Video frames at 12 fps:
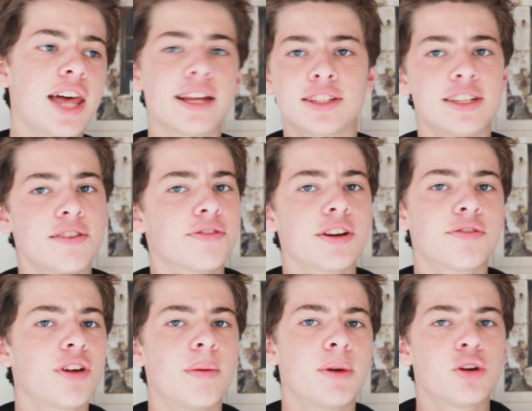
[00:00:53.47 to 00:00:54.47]
that's different
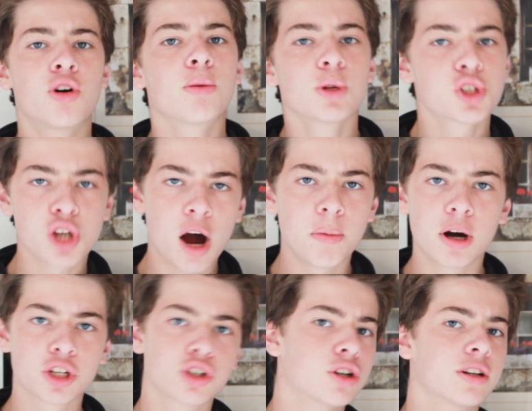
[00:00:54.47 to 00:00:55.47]
from a normal
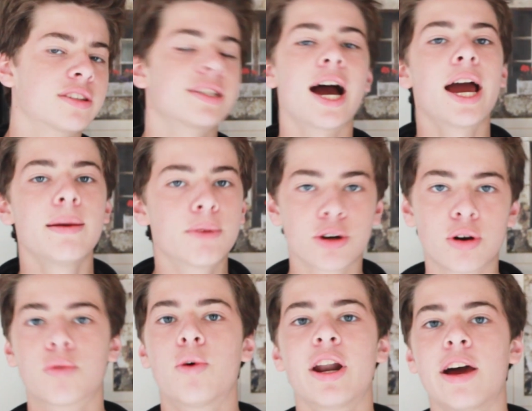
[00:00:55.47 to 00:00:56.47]
stopwatch or a timer
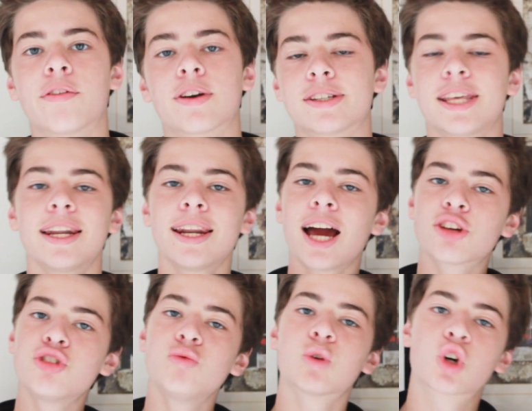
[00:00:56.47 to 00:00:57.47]
or whatever is that it
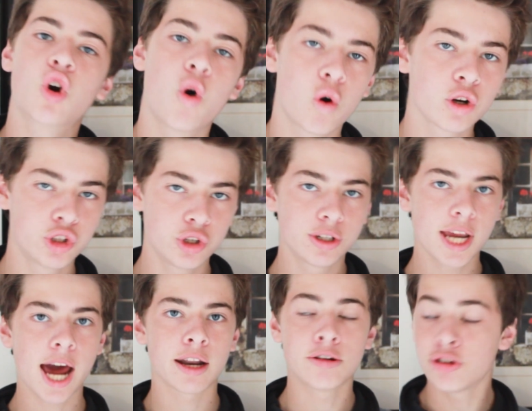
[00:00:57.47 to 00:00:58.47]
actually records your
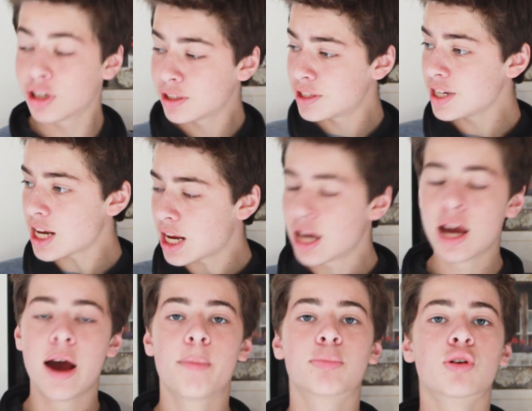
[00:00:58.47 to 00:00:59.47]
data. You can see
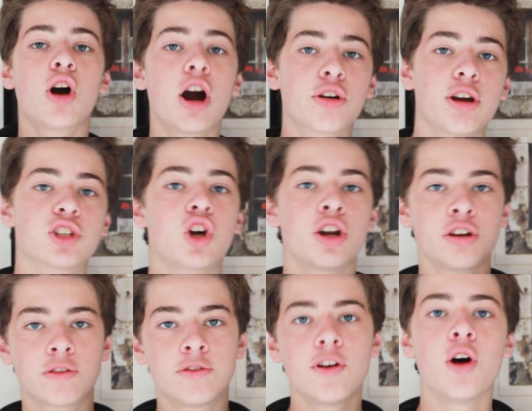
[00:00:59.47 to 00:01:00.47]
progress on
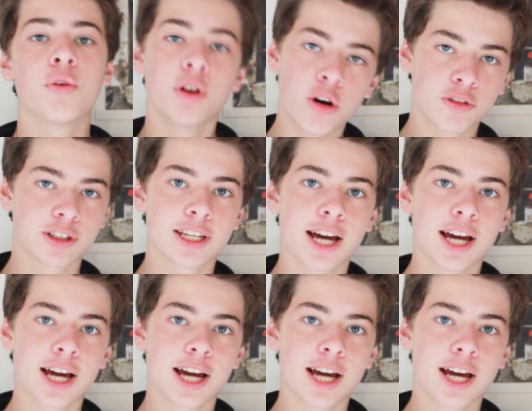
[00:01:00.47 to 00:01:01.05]
your phone over